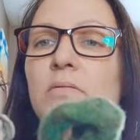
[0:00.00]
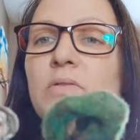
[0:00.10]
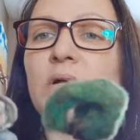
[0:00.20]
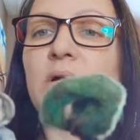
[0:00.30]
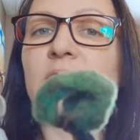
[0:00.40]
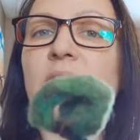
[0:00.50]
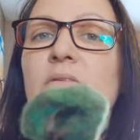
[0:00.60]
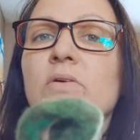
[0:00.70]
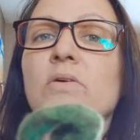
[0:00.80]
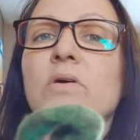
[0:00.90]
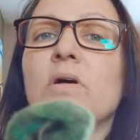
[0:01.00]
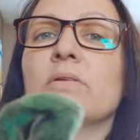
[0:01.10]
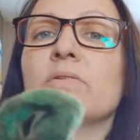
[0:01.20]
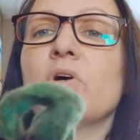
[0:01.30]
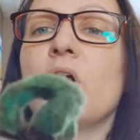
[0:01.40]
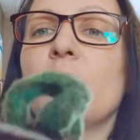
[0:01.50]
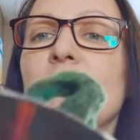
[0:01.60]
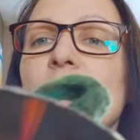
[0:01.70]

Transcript: that I've done on top of